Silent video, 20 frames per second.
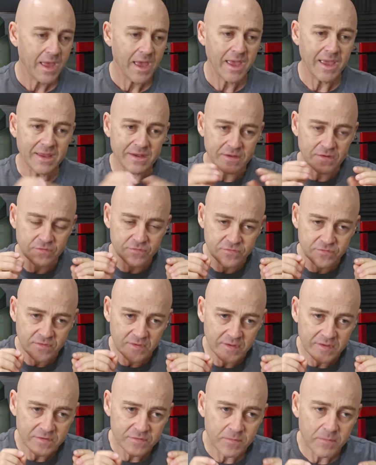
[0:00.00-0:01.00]

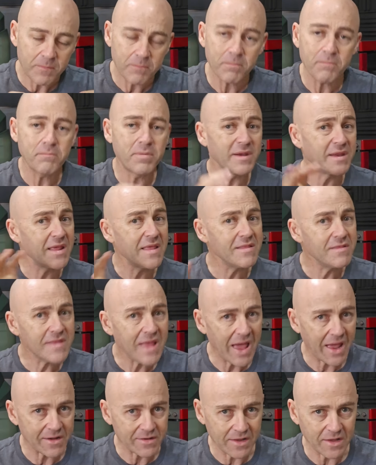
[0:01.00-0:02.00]
But in
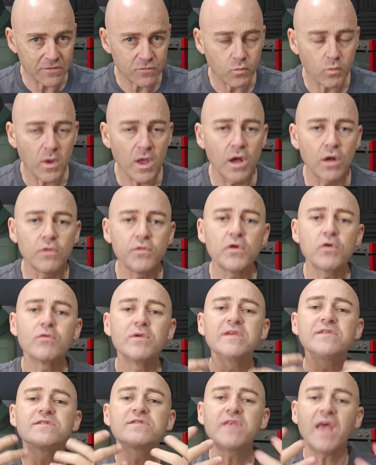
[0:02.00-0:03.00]
that as well, there
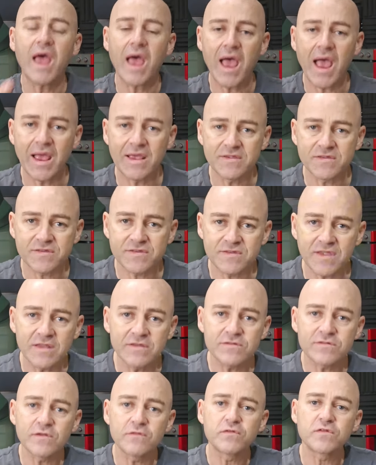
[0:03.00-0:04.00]
is a
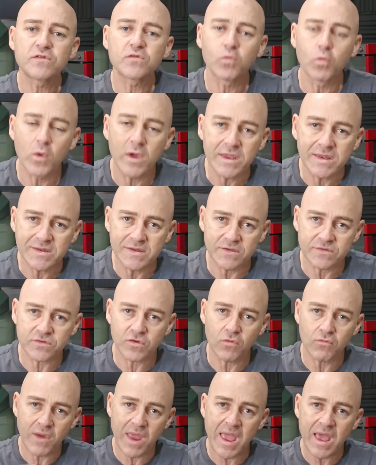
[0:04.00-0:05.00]
sense of sweetness
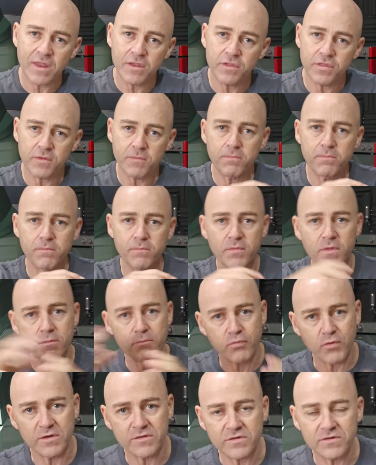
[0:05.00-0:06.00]
around the
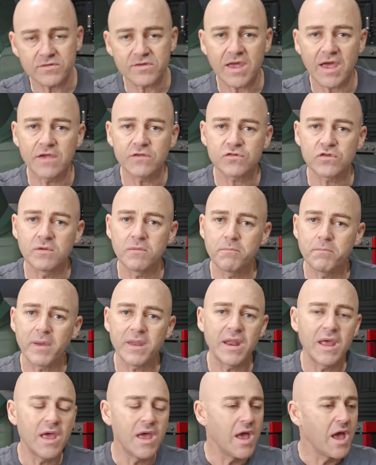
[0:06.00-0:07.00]
presentation.
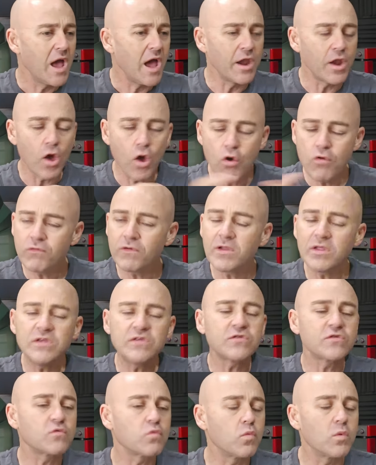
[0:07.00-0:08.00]
But an overly
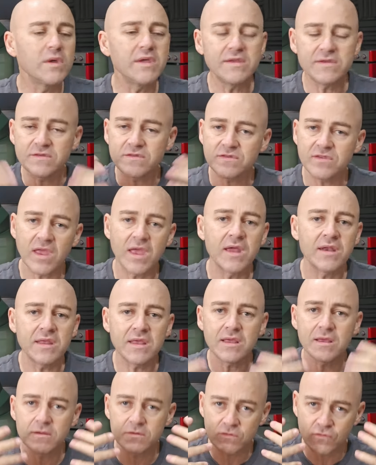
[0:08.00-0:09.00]
sweet
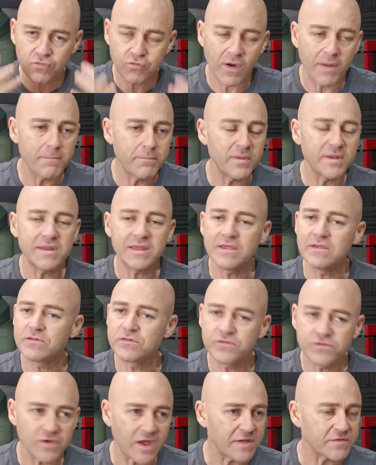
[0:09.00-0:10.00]
sounding trumpet
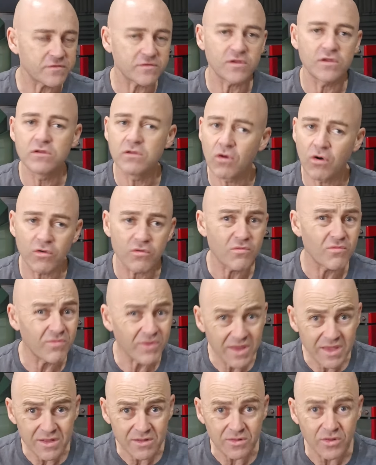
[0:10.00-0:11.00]
is just not
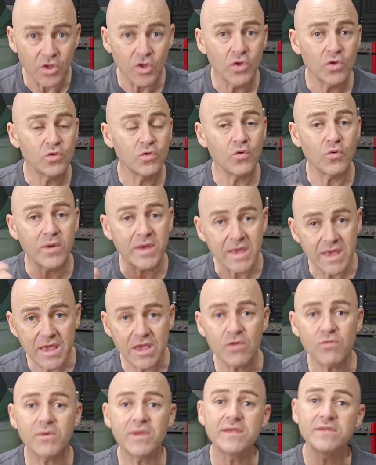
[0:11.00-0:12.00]
real. You're
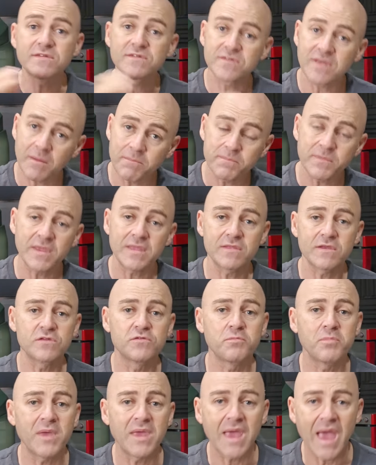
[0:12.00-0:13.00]
hearing something
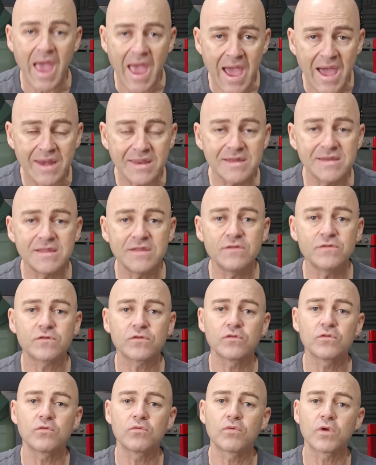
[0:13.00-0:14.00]
that's being added
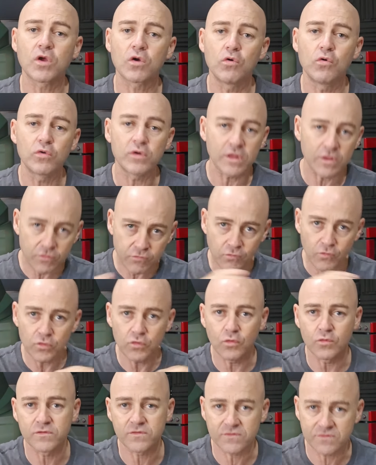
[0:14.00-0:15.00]
into the recording through
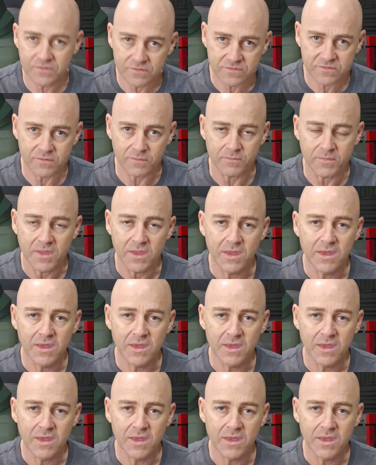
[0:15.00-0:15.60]
your system.